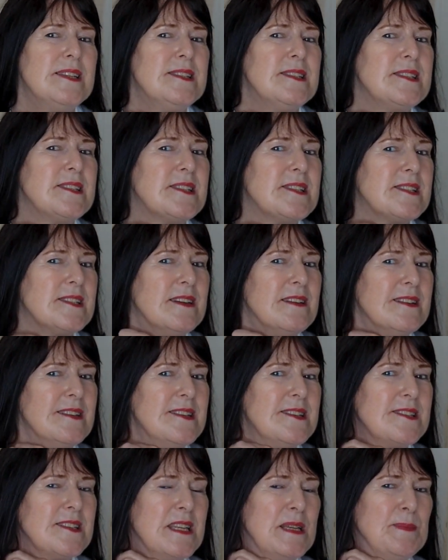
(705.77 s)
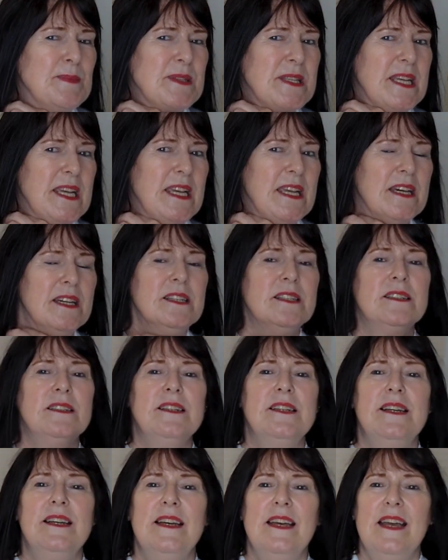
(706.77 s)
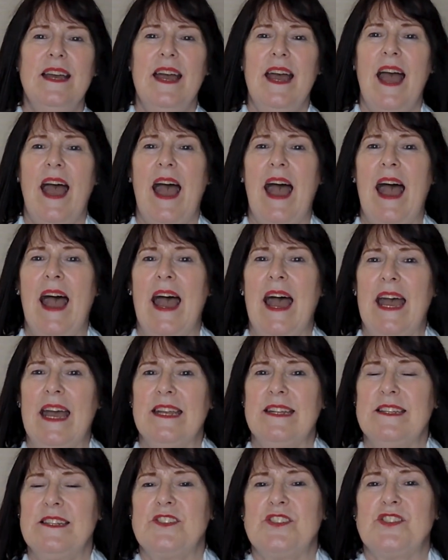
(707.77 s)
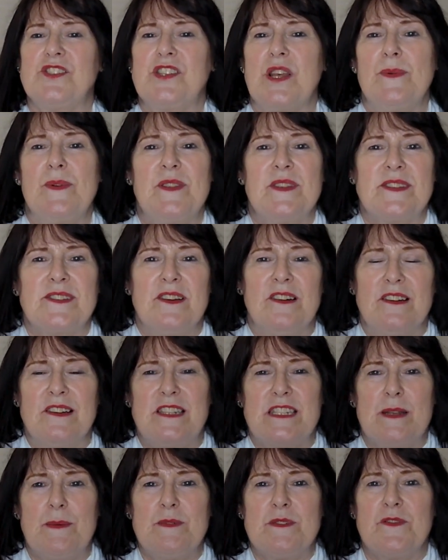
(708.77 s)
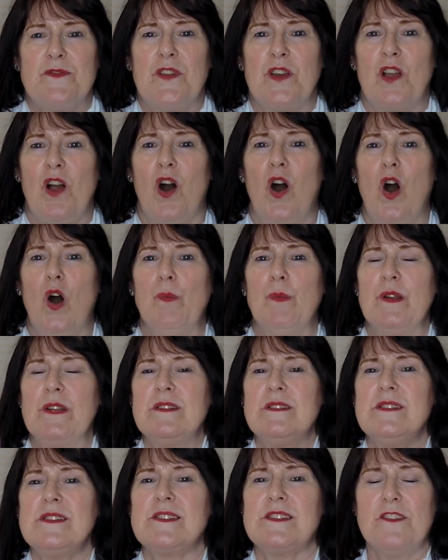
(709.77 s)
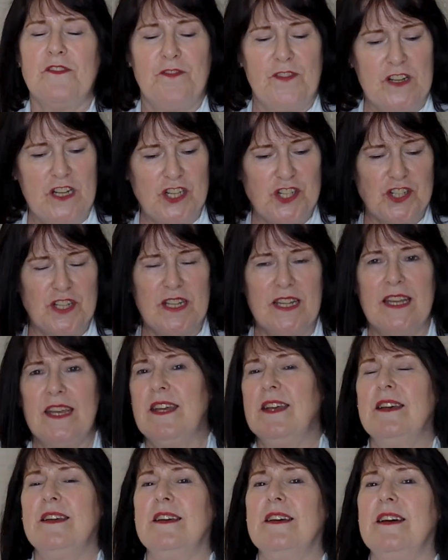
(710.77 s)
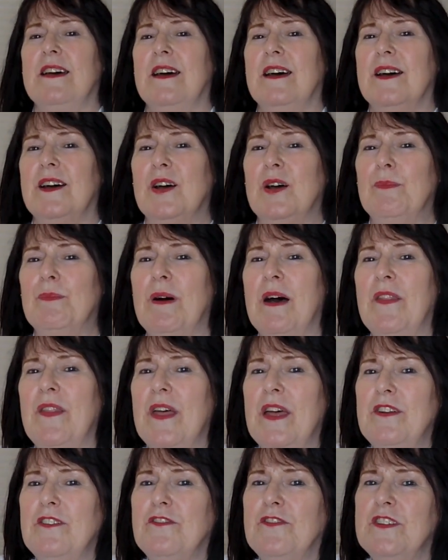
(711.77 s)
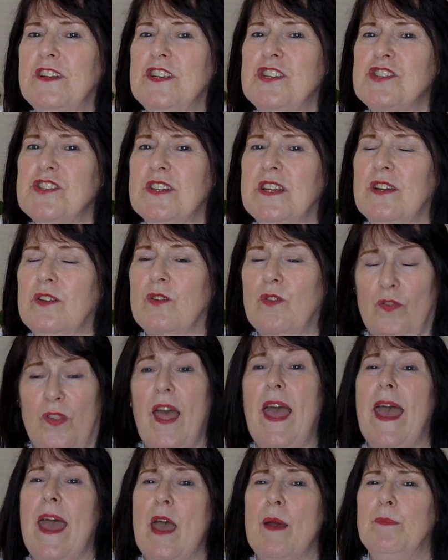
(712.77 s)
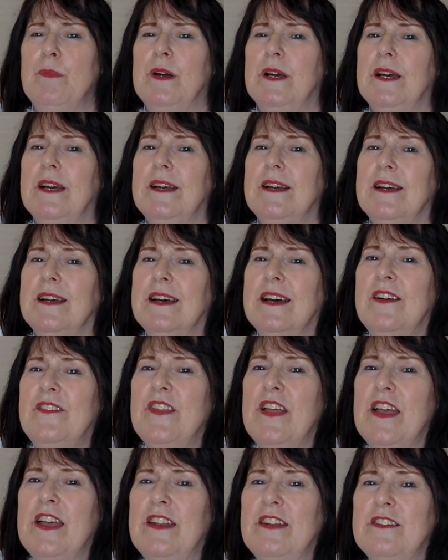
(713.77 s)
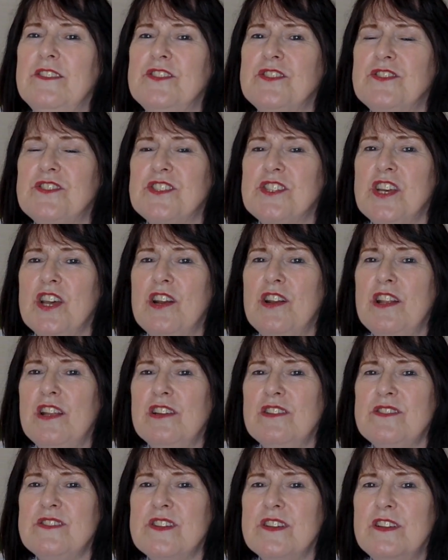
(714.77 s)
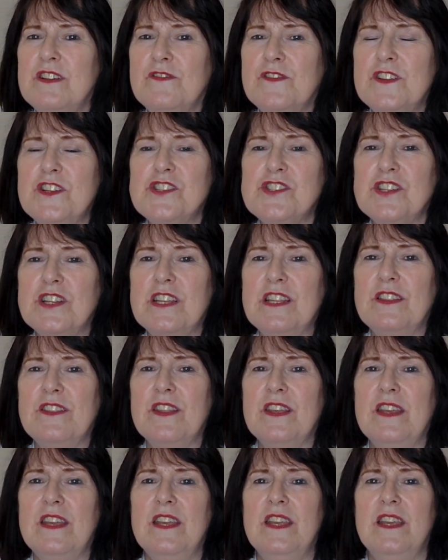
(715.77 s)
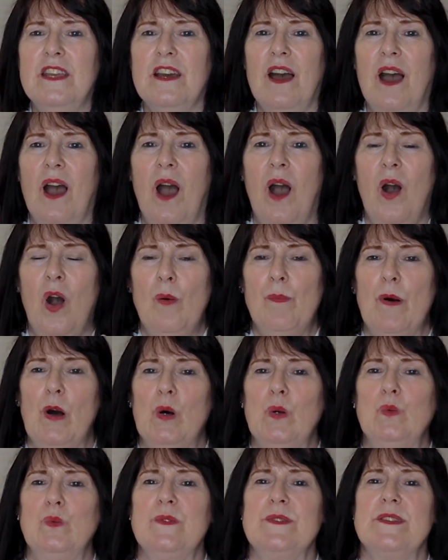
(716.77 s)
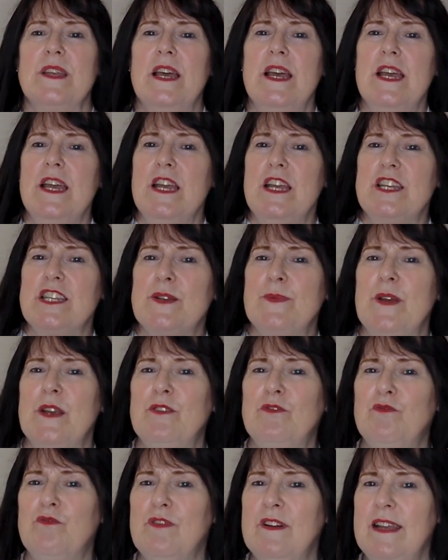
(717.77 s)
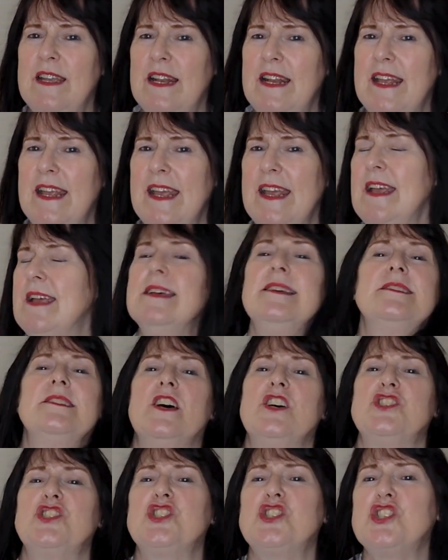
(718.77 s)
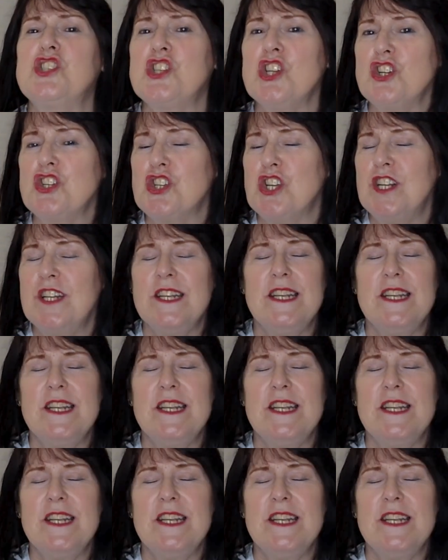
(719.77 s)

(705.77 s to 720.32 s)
side seams here, and sewing the side seams of the garment, finishing it and then finishing up the hem, and then just turning under and finishing the armholes. So it really is such an